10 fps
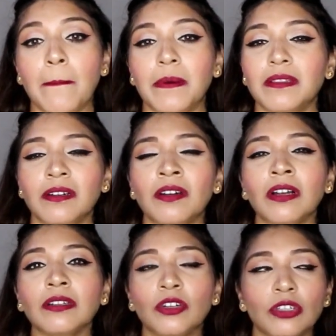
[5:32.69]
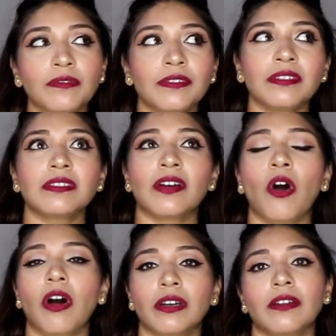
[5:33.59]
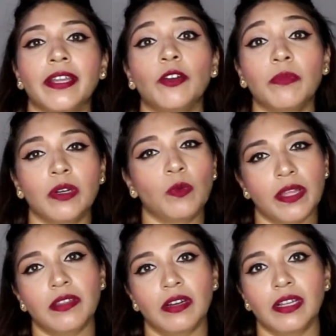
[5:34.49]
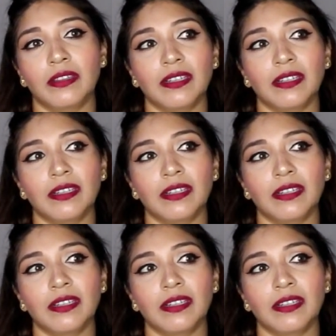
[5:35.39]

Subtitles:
but they're not good for this hot, humid weather.